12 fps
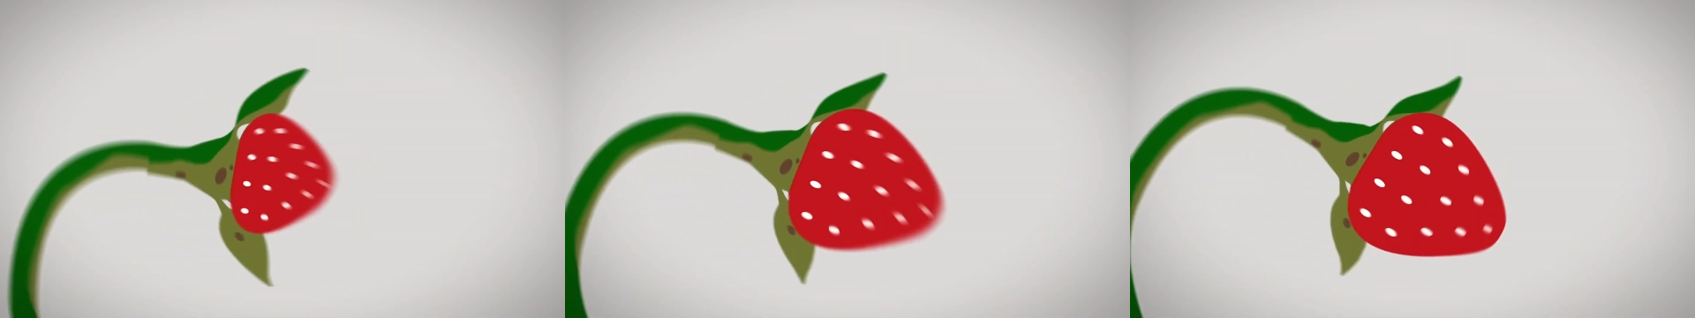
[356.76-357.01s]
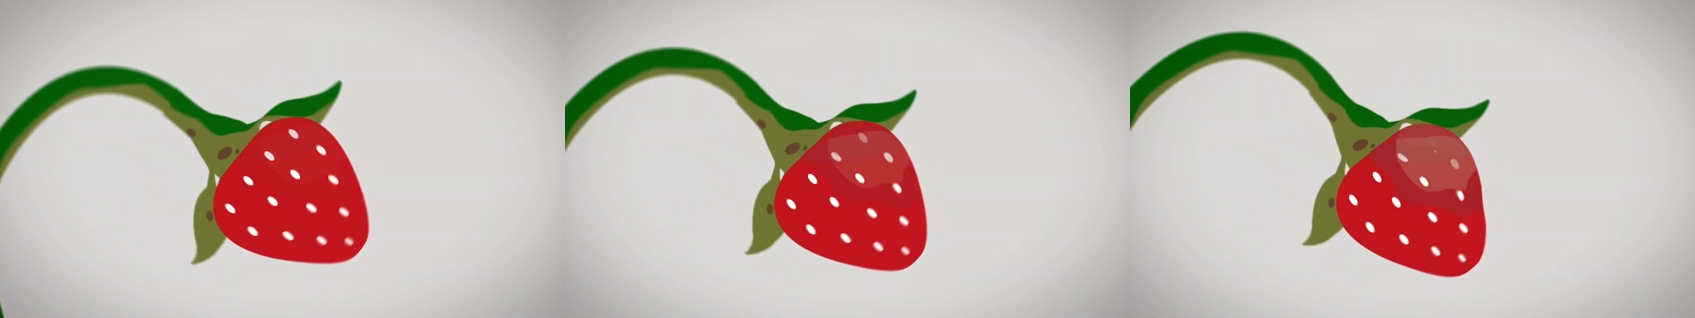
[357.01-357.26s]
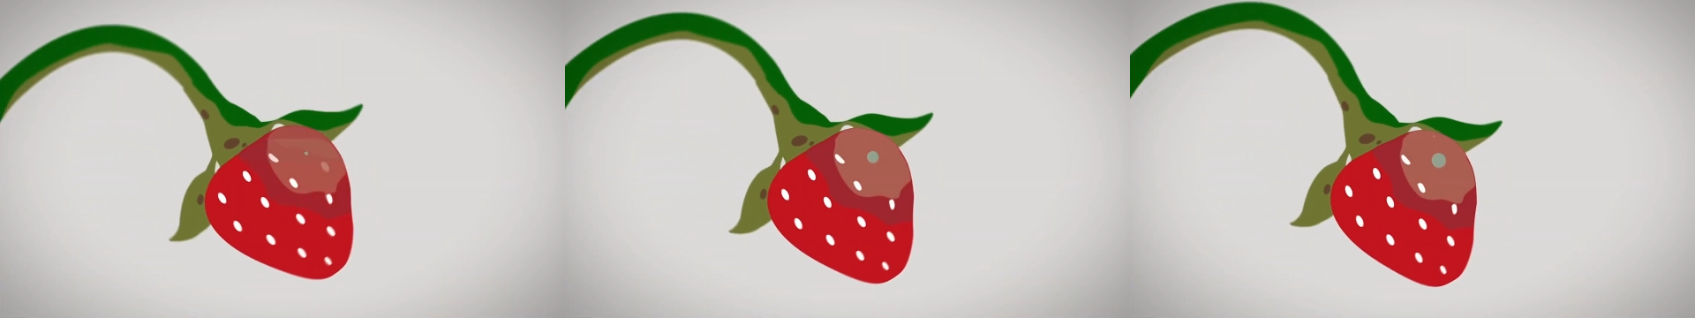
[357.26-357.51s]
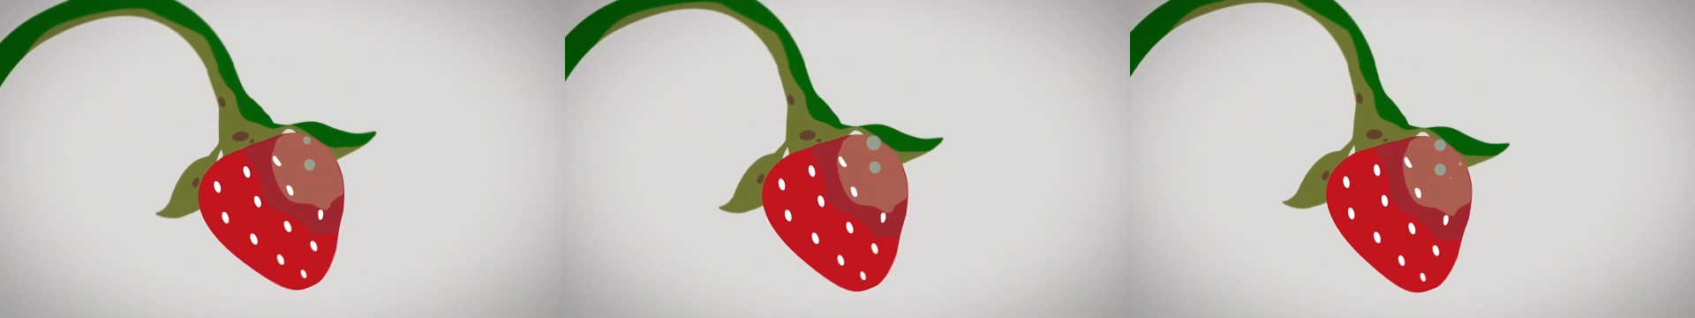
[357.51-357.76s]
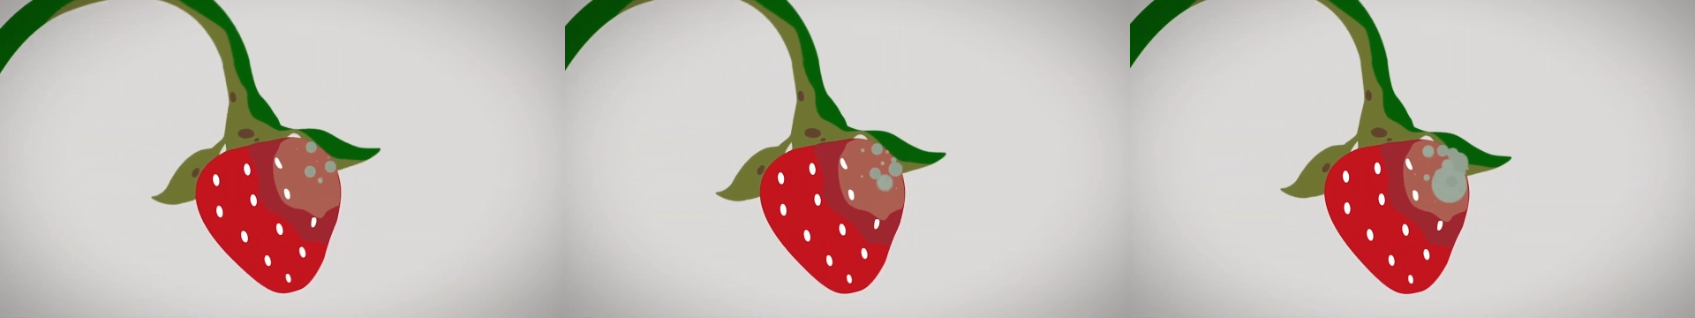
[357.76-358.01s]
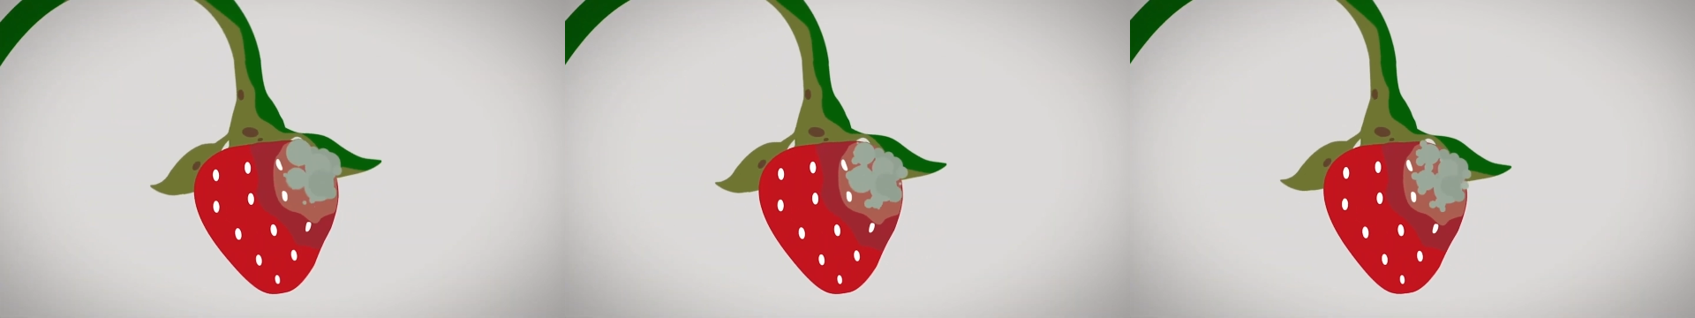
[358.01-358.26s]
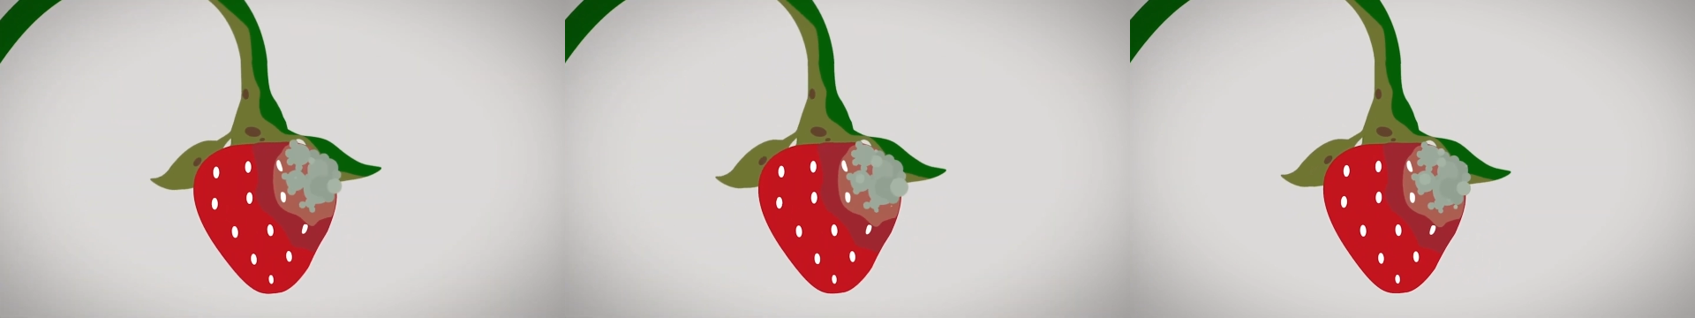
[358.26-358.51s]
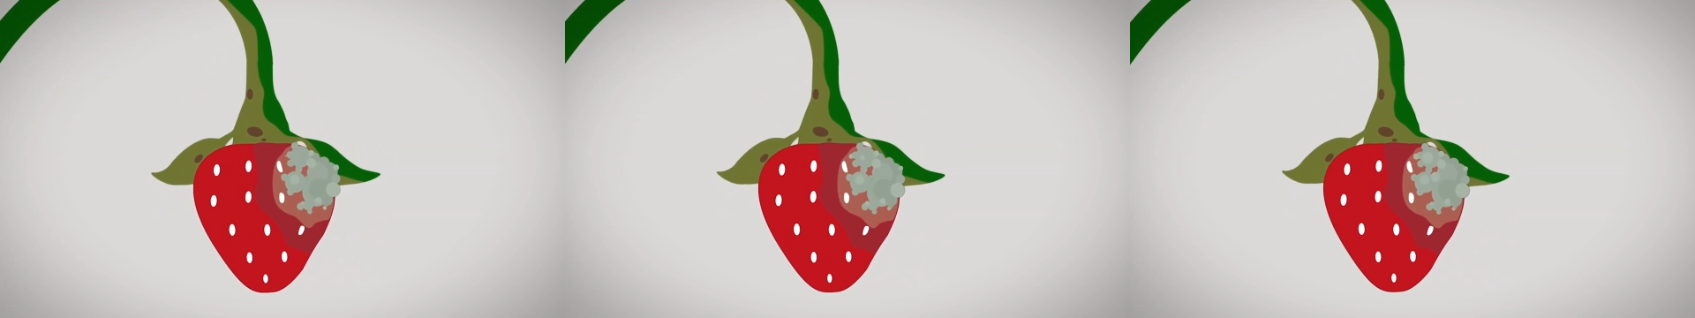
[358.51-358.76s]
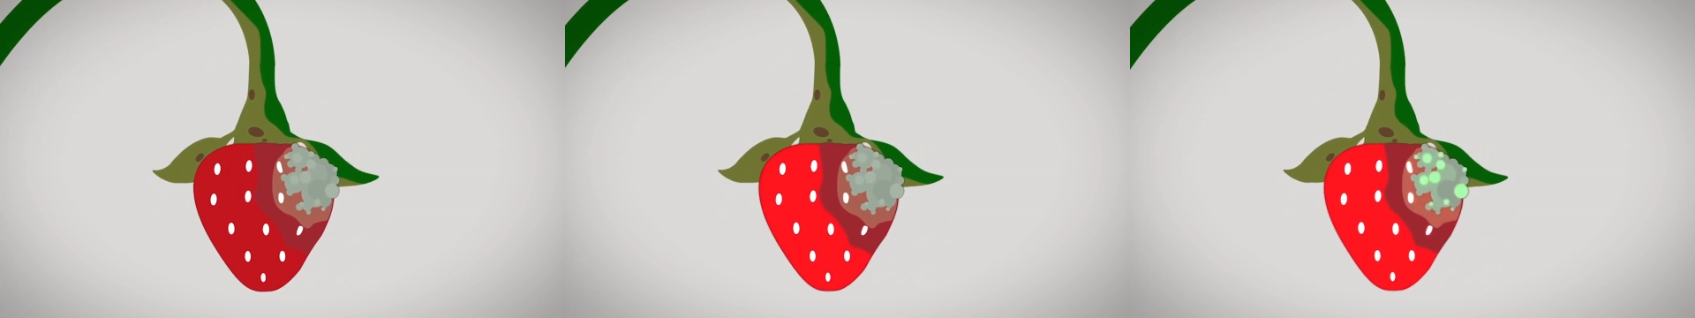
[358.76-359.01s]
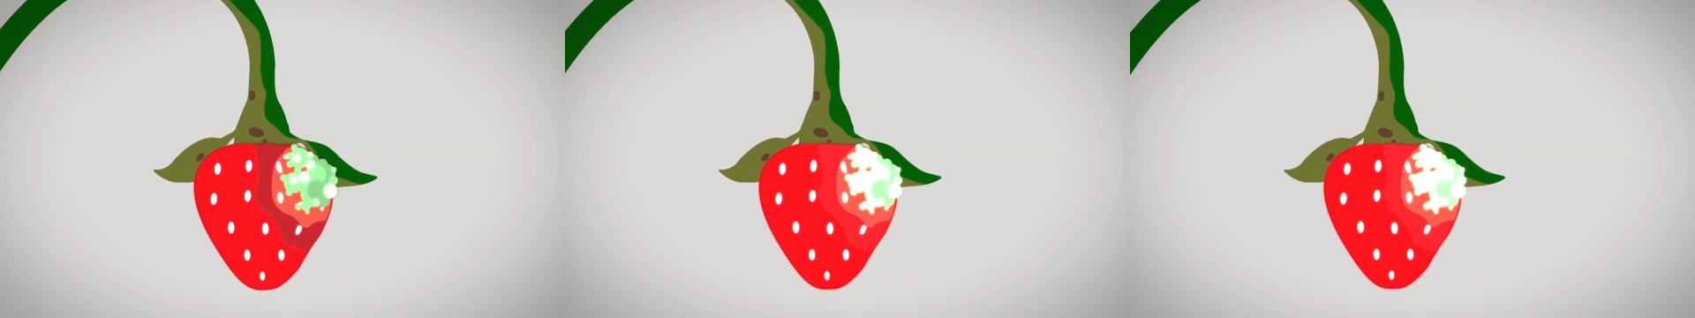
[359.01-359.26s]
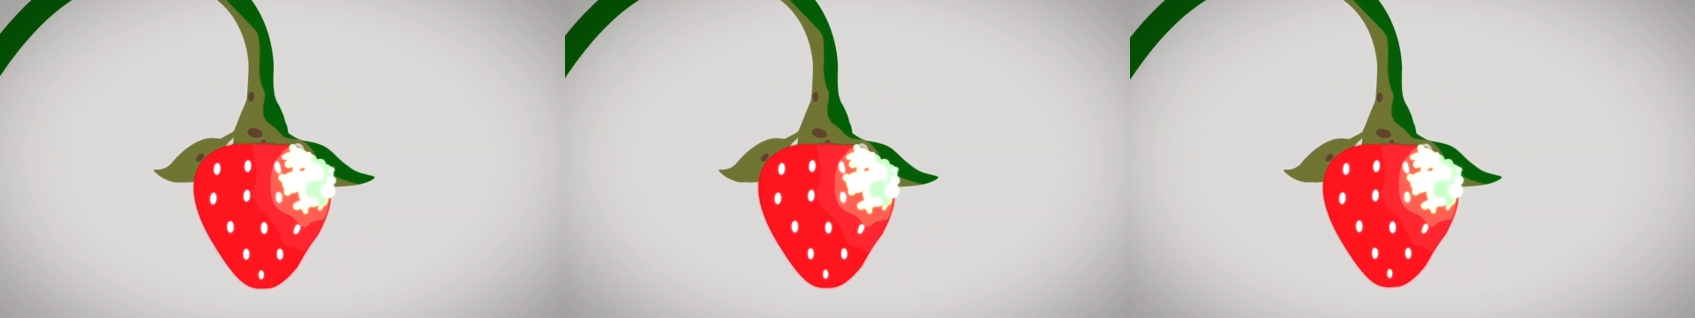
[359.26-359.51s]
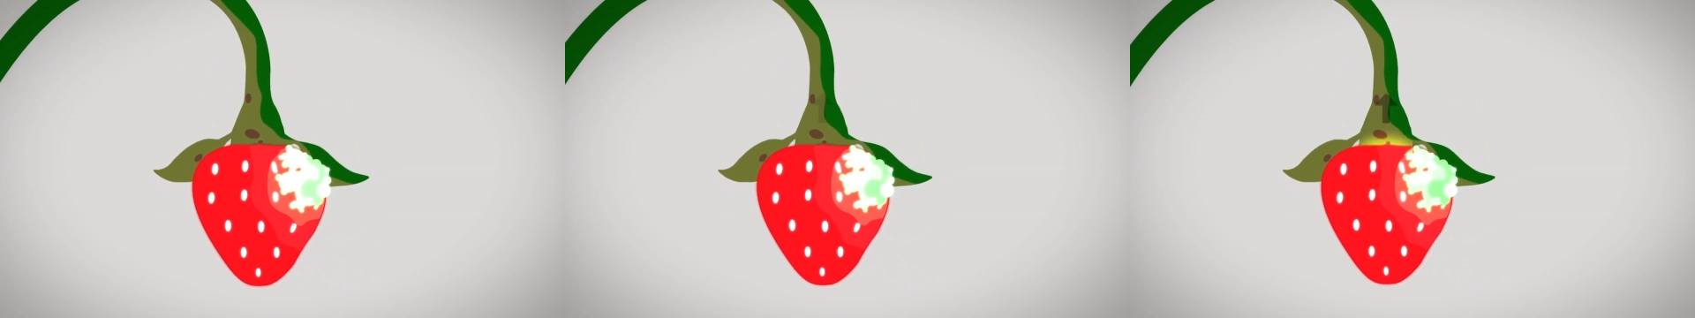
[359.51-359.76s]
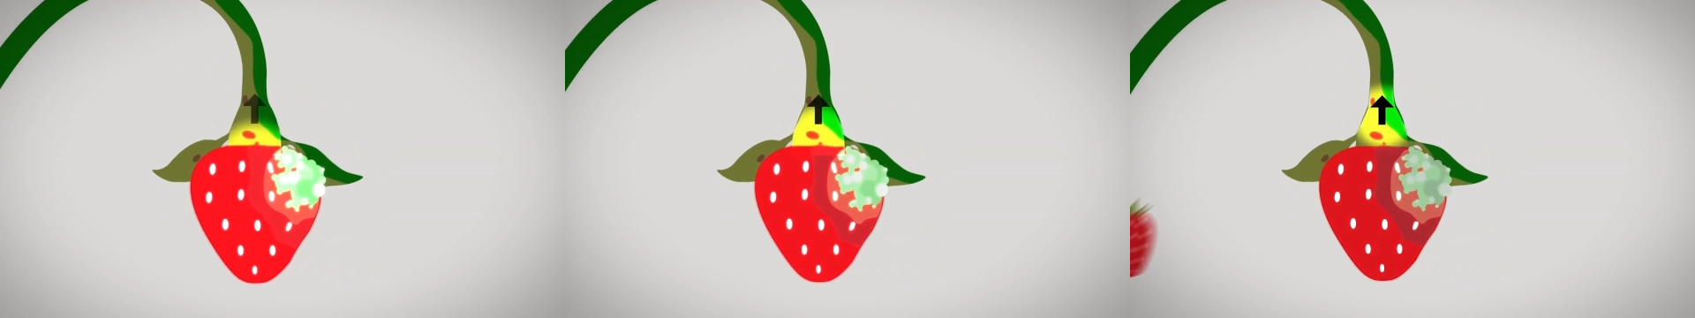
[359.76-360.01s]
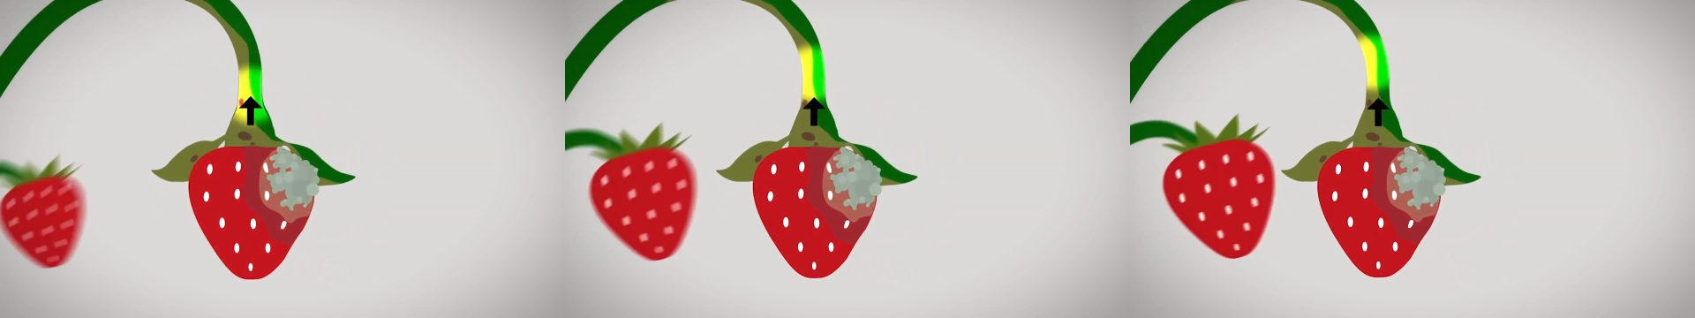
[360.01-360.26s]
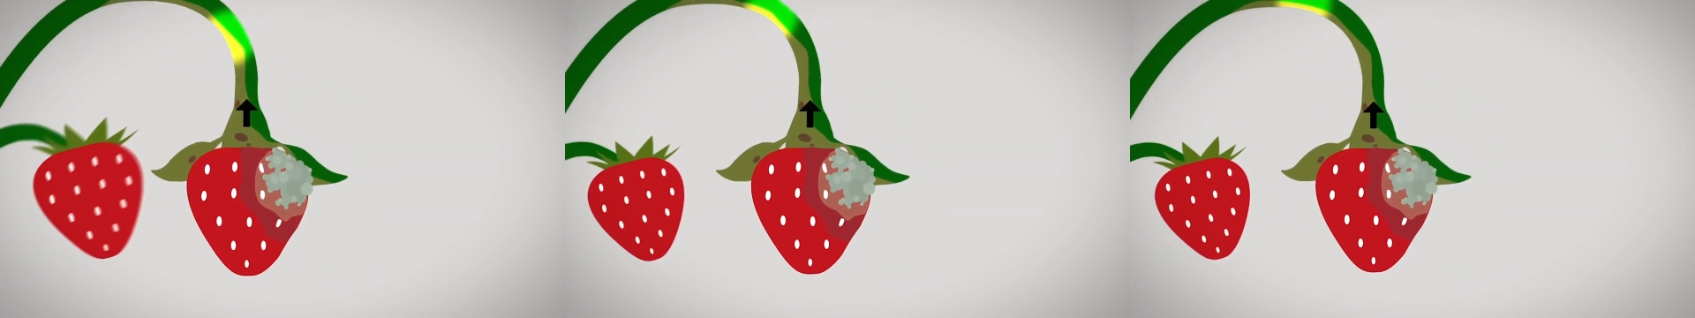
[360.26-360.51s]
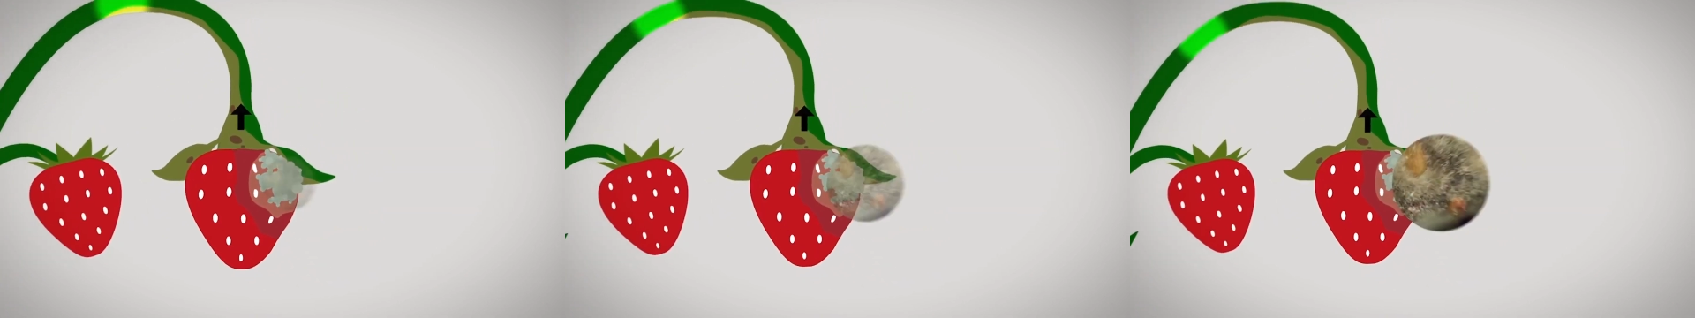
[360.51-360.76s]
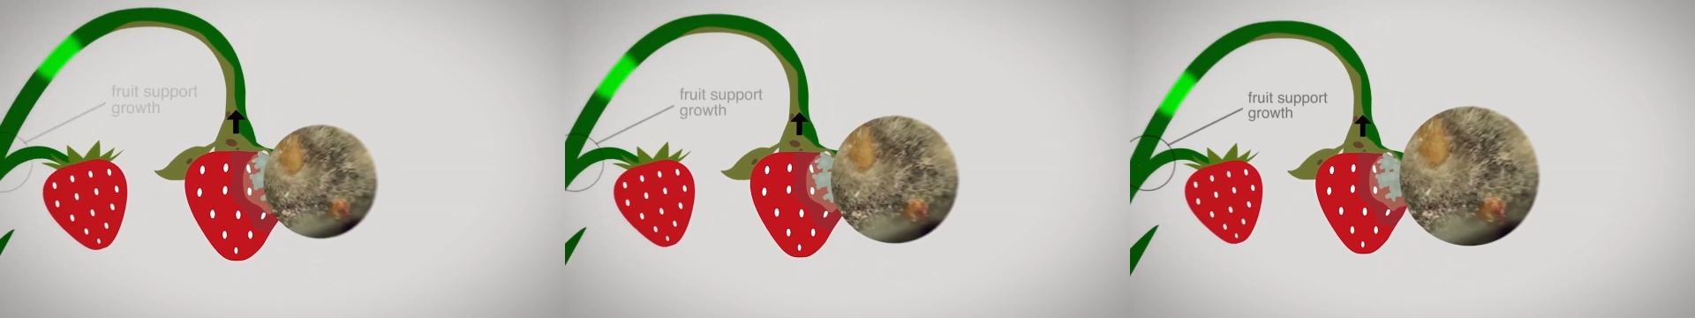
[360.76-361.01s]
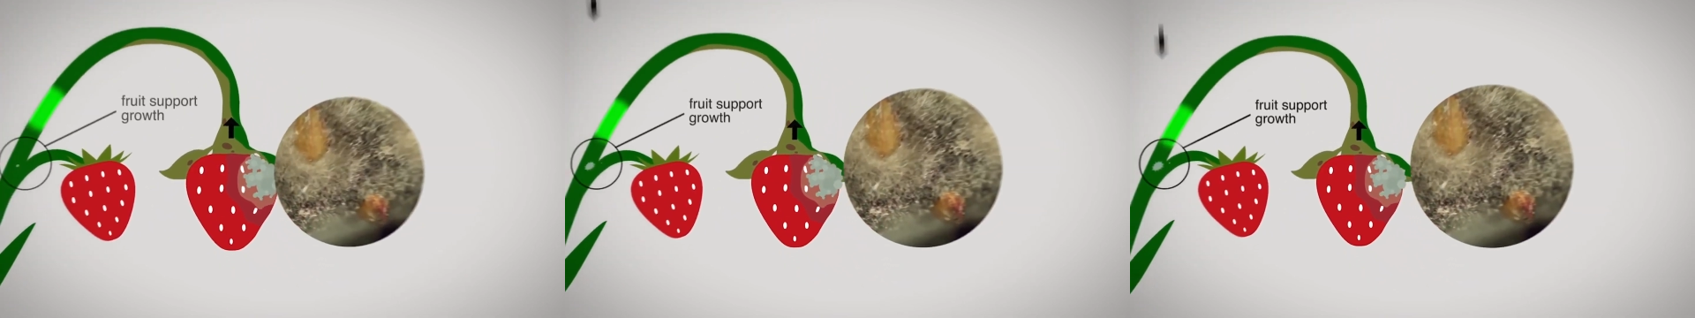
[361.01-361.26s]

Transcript: No face is visible, so there are no lips to read.